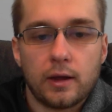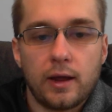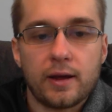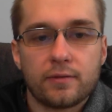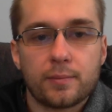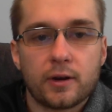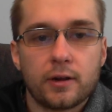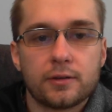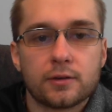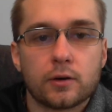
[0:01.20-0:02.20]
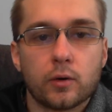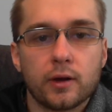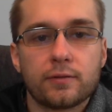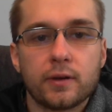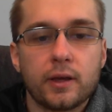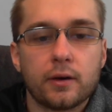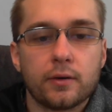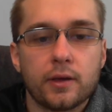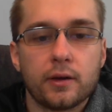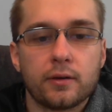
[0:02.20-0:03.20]
Hey everybody, so quick
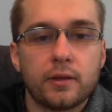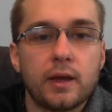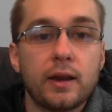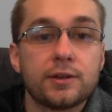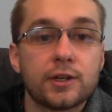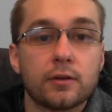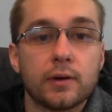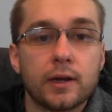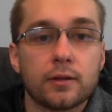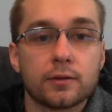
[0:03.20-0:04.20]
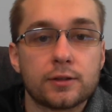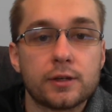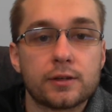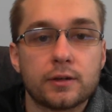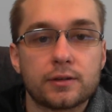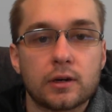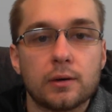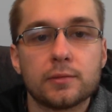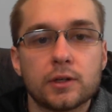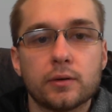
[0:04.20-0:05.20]
video here. The NHL regular season has
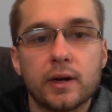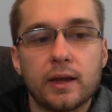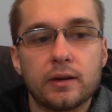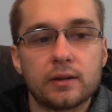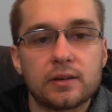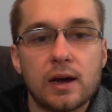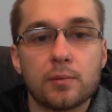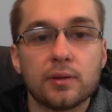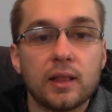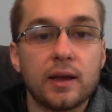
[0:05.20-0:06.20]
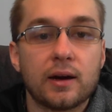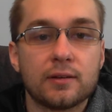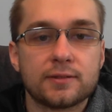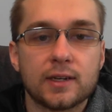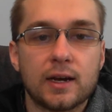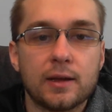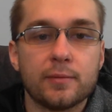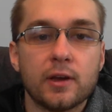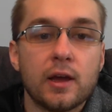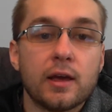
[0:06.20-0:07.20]
come to an end. It's now playoff time.